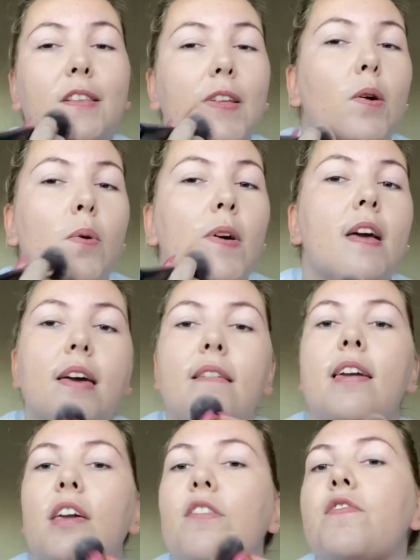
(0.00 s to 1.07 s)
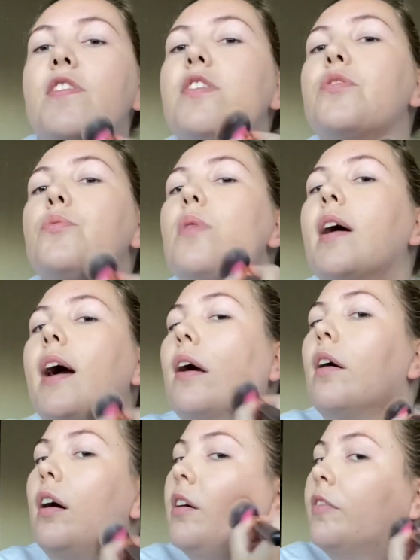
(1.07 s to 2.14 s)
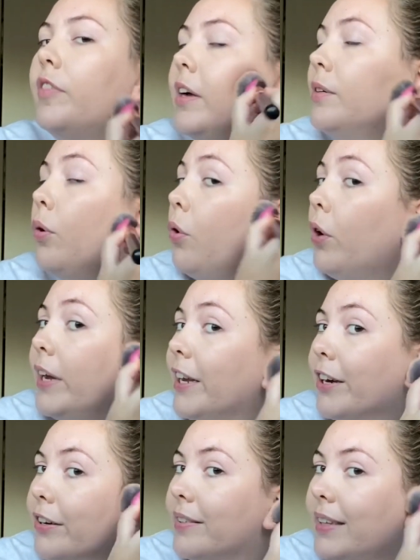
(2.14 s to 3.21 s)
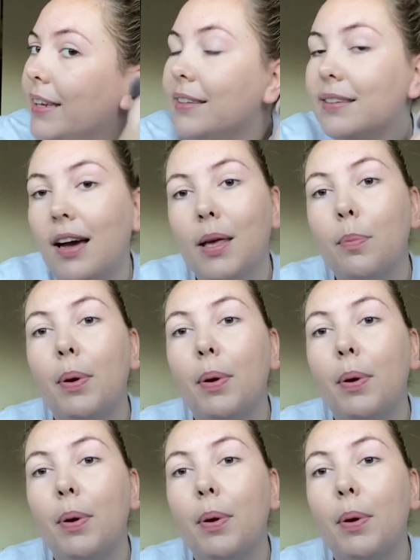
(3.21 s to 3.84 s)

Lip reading: So if you are of an oilier skin type,